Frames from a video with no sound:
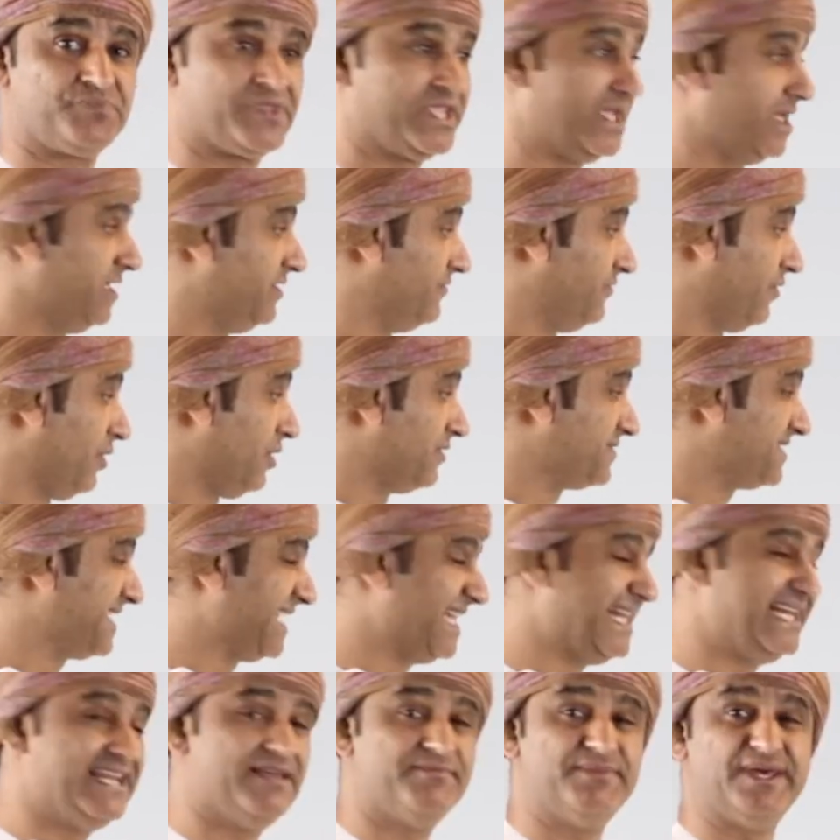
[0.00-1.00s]
involves
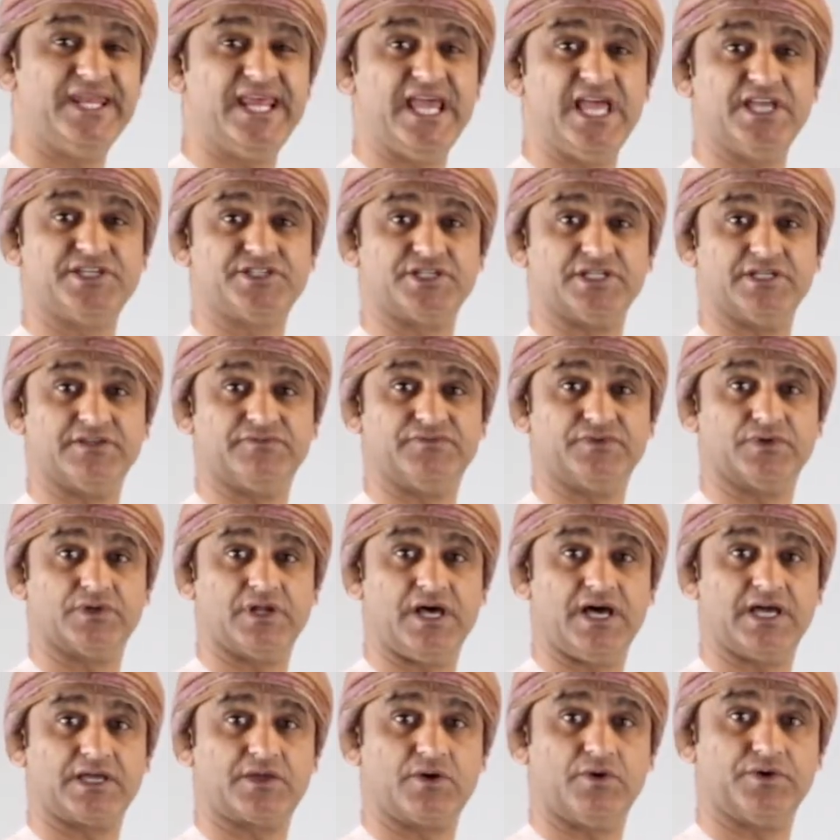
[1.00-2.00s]
elimination, if you
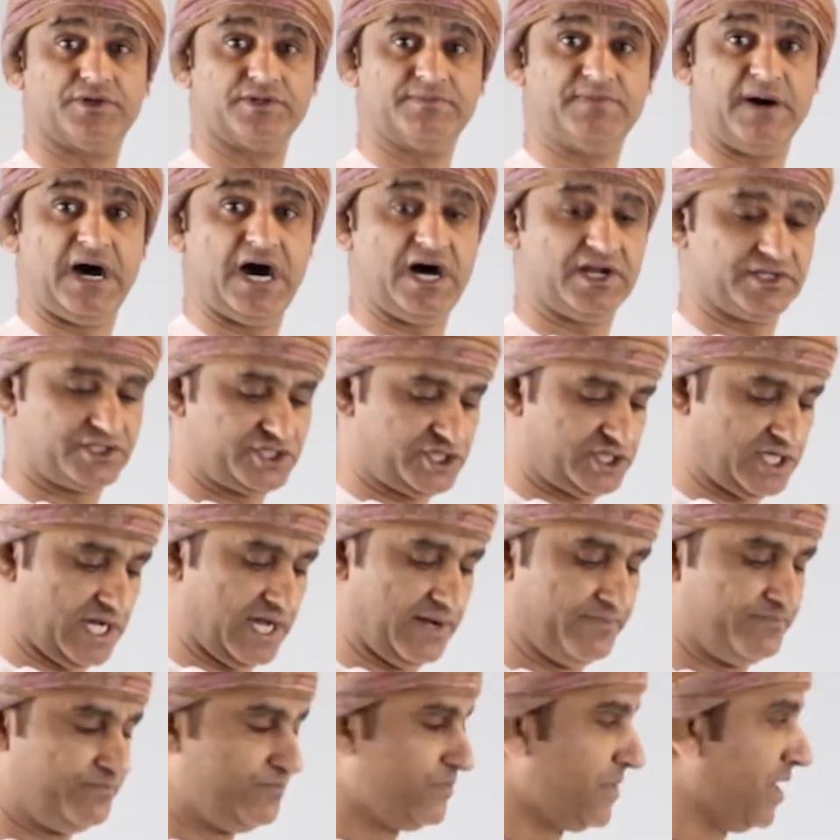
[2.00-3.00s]
like, or
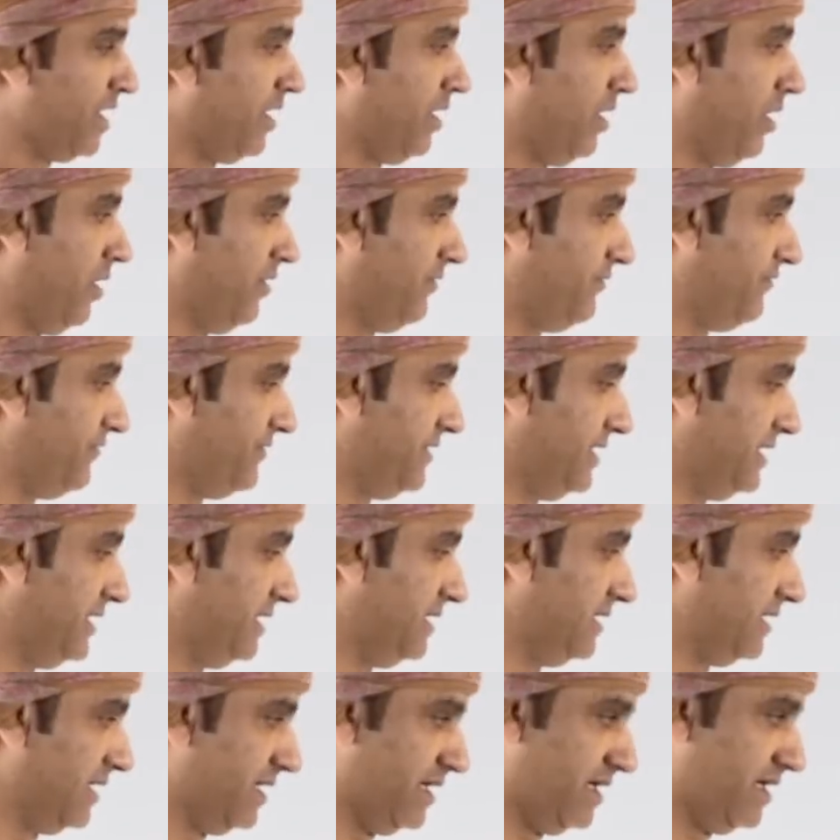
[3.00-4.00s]
departure of
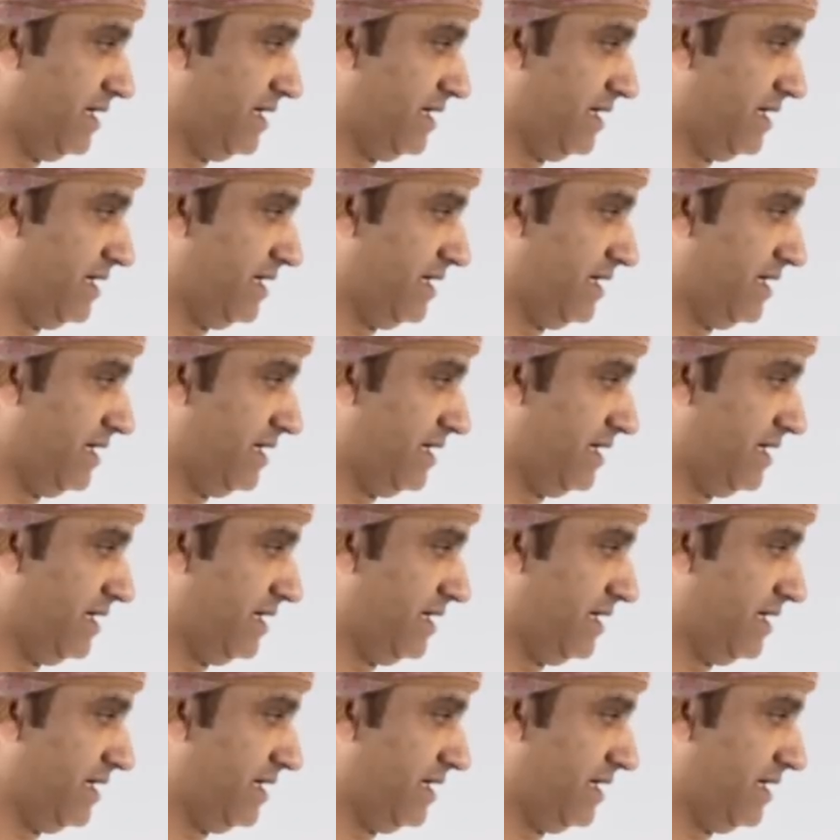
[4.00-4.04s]
the